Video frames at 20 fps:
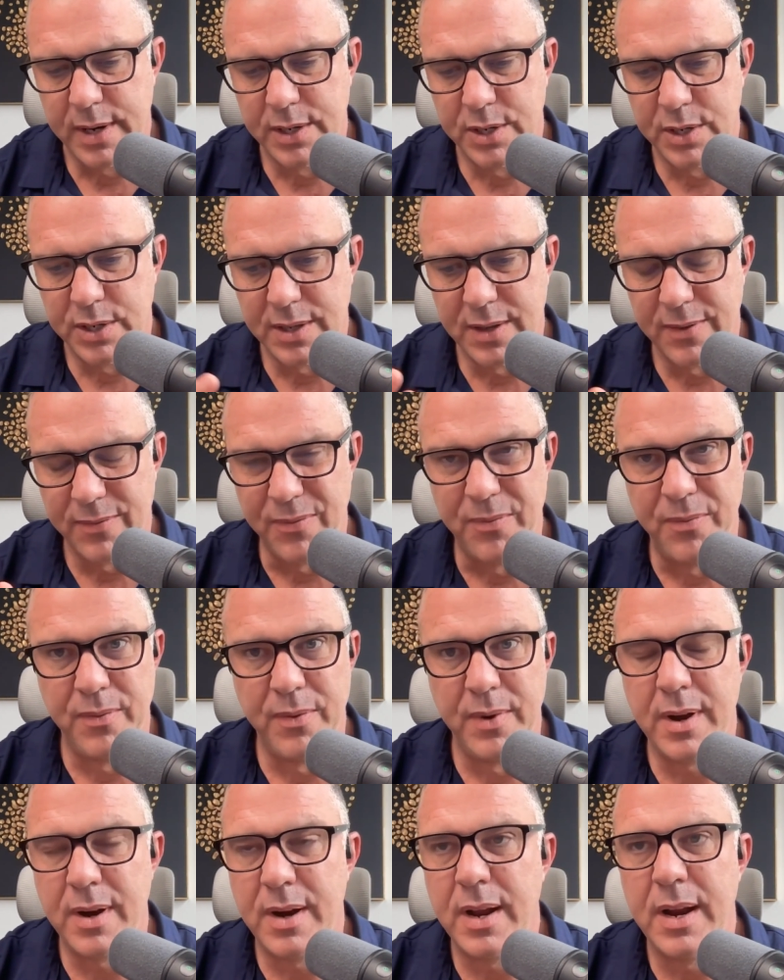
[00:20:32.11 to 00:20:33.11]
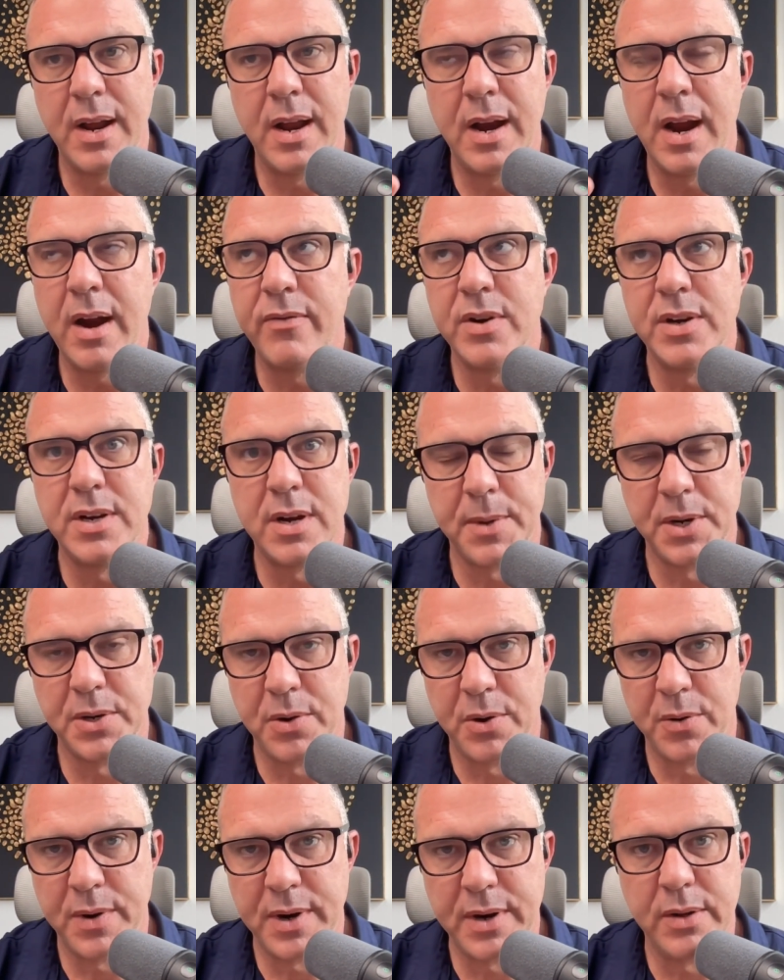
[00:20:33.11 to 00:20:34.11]
Just every time I turn
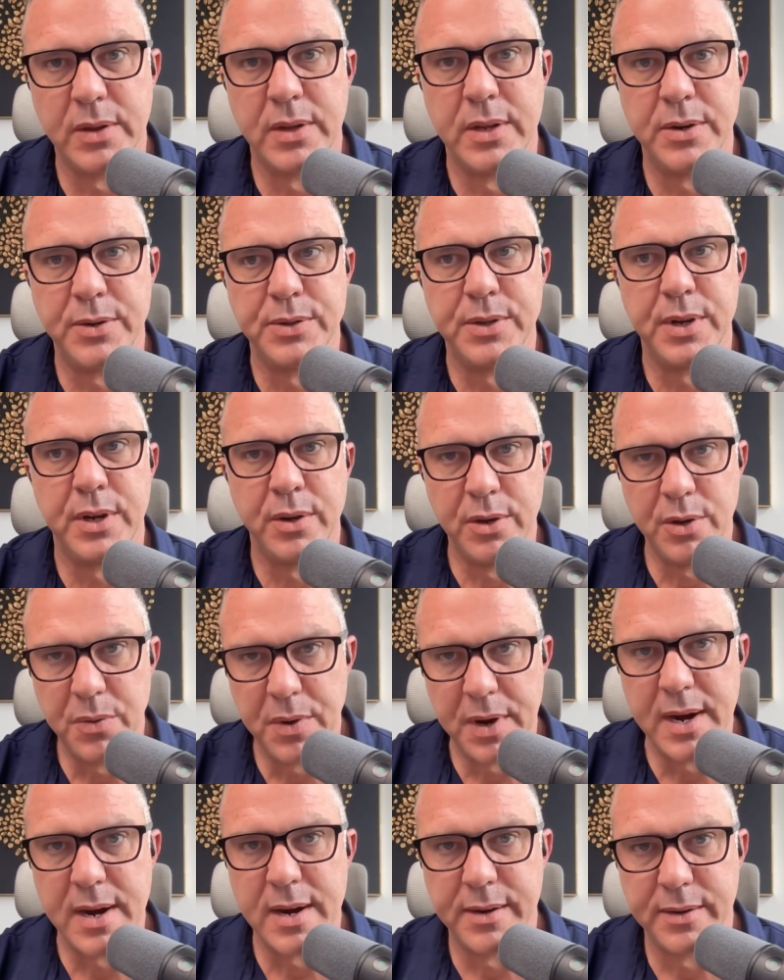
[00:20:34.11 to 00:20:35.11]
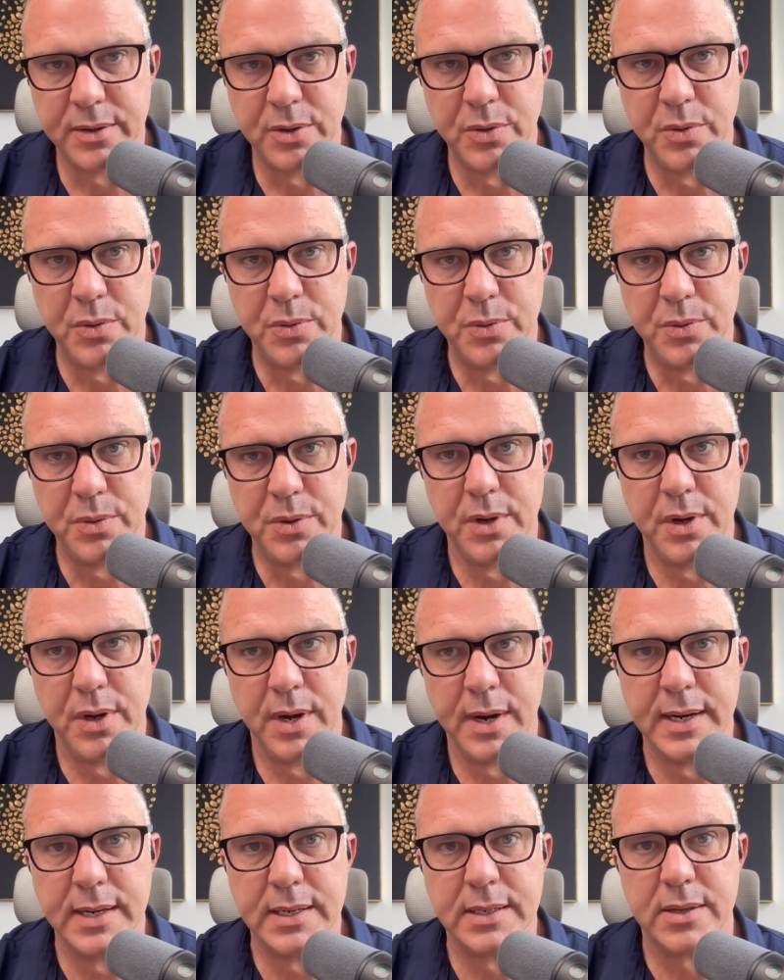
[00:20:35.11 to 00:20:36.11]
around, there's a new AI tool.
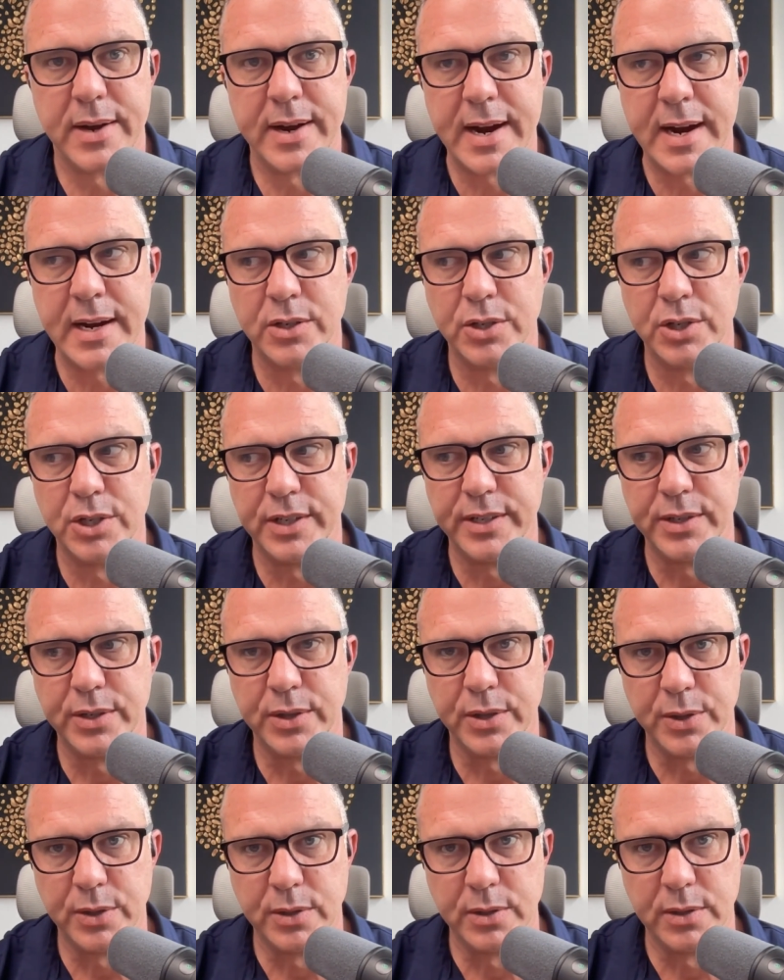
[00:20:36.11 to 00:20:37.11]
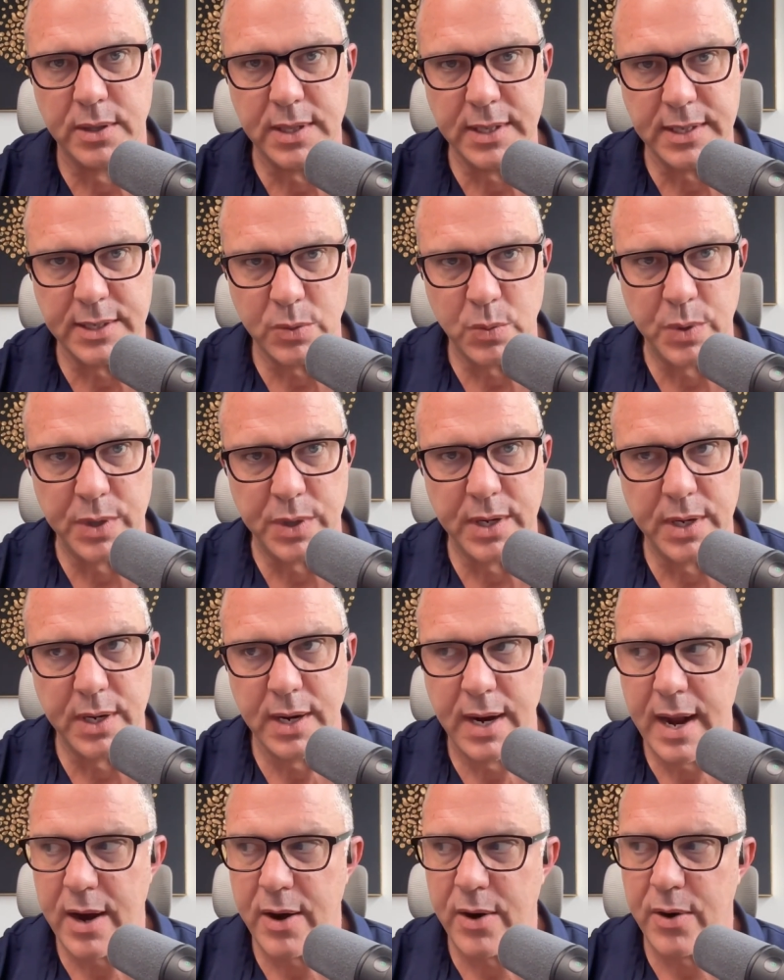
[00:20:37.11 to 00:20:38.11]
And it's like, I just learned this one.
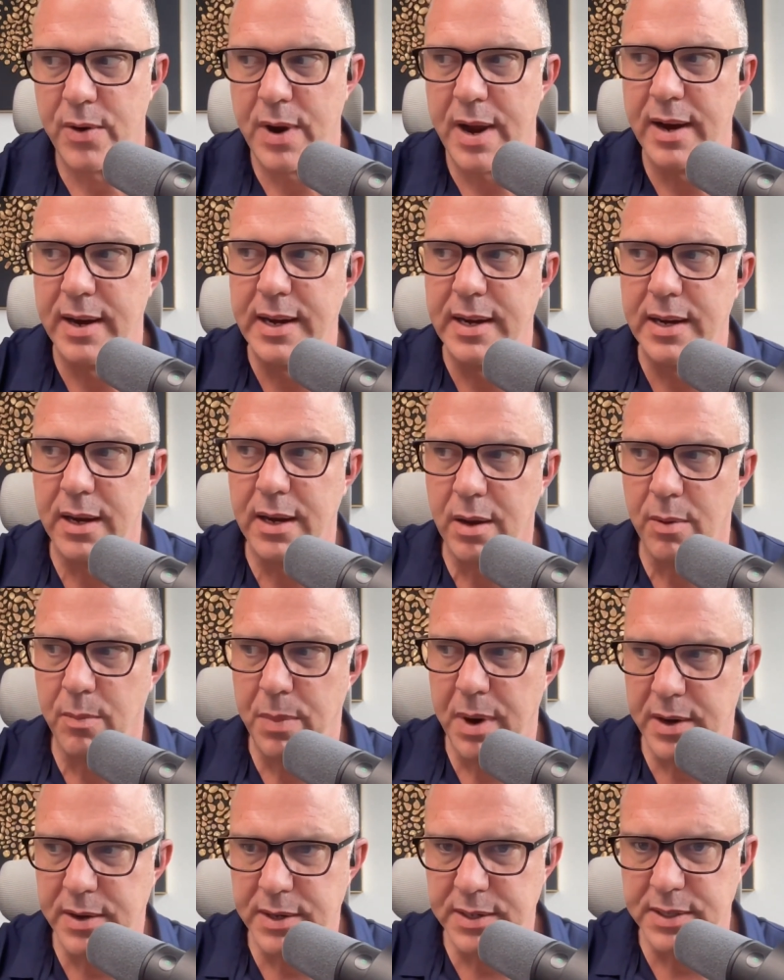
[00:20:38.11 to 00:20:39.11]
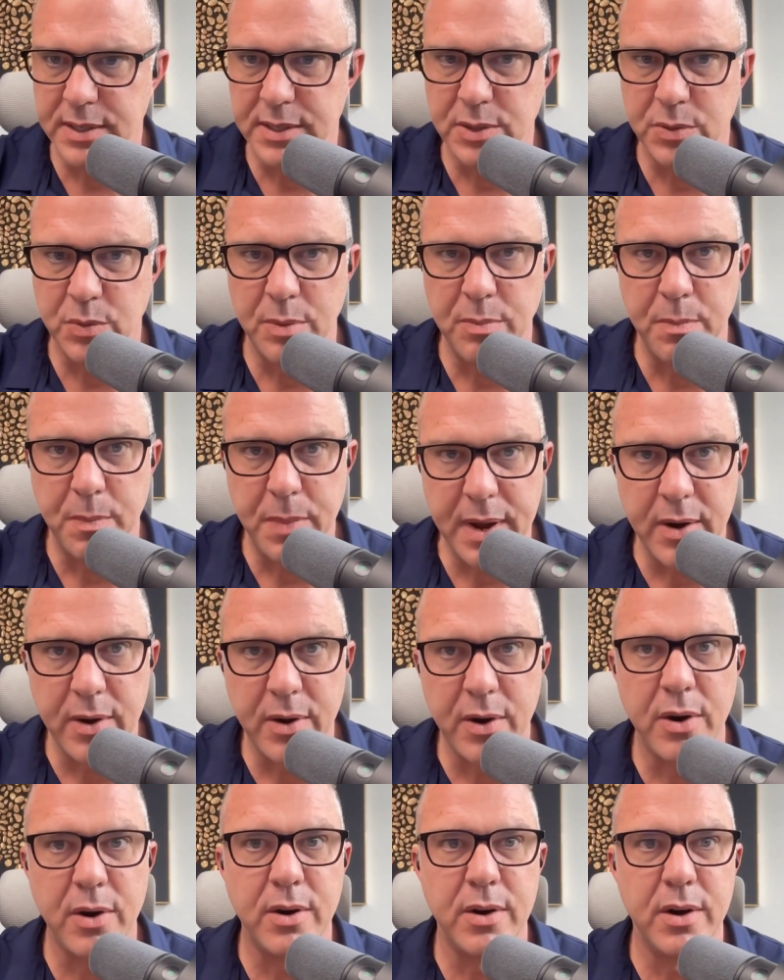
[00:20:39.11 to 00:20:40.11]
Now I need to compare, is this one
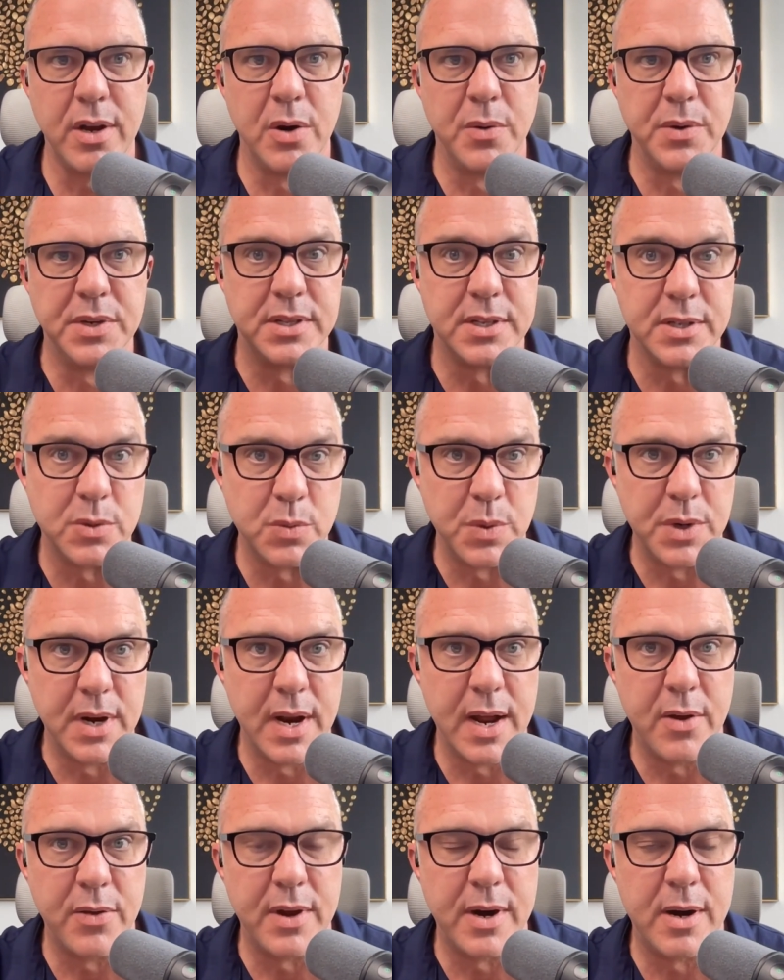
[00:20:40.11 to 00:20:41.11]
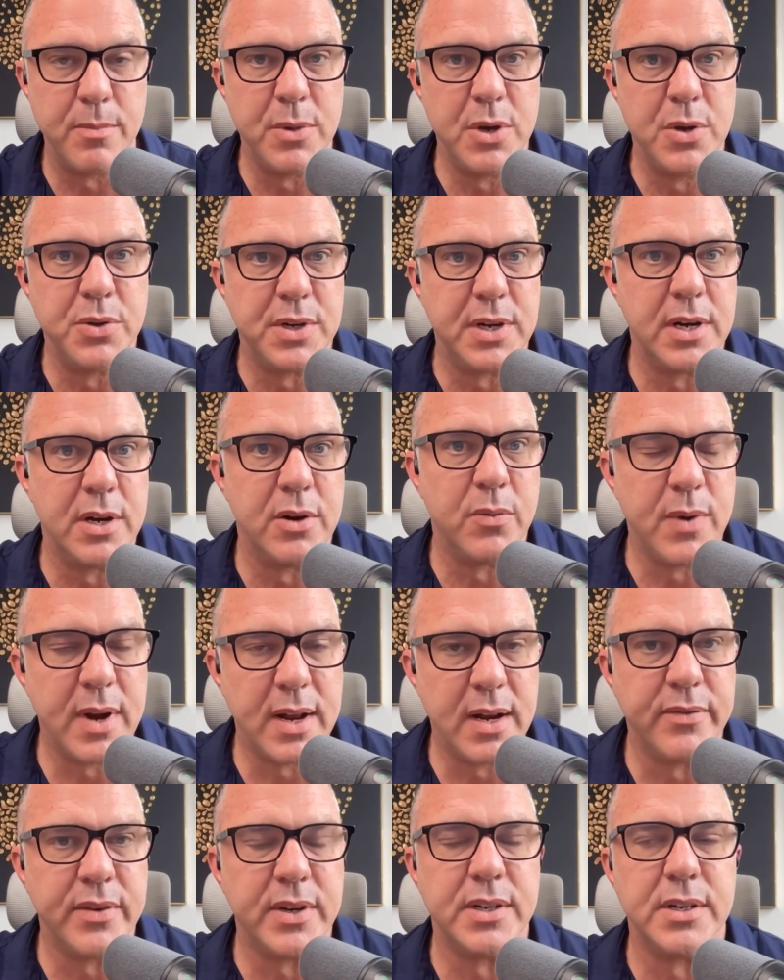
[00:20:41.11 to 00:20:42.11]
better? Is this one now that I'm using
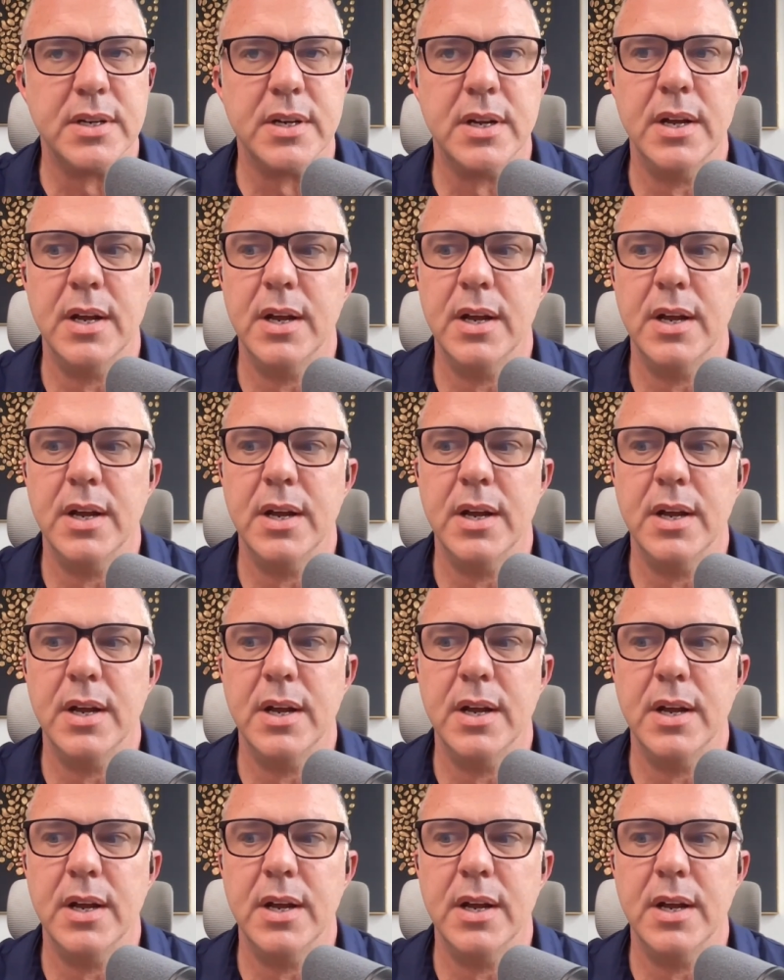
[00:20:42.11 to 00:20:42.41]
irrelevant?